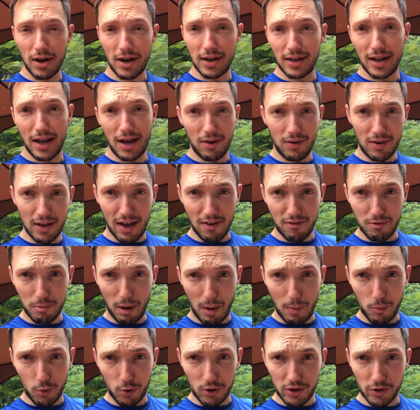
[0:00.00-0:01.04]
right now, having
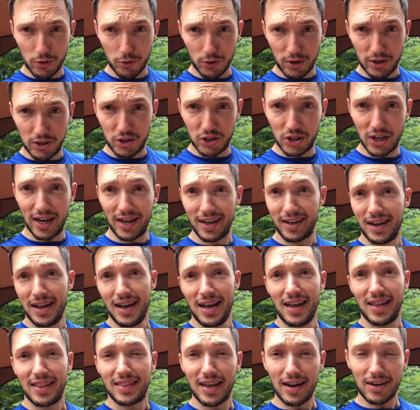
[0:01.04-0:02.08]
my morning green shake.
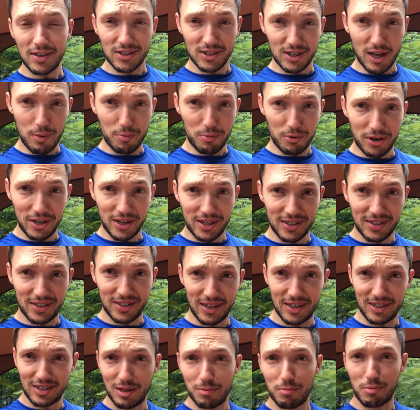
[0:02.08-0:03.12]
That'll stay pretty
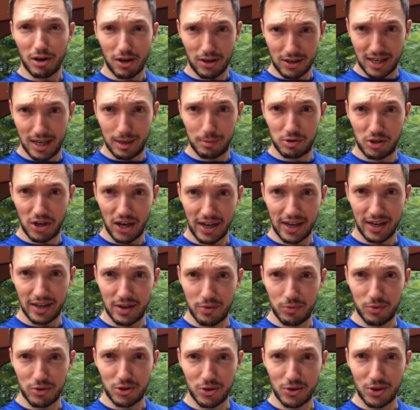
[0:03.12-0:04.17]
consistent, but I'll keep checking
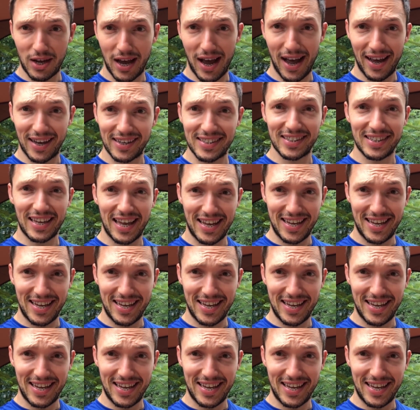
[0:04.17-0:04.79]
in with you guys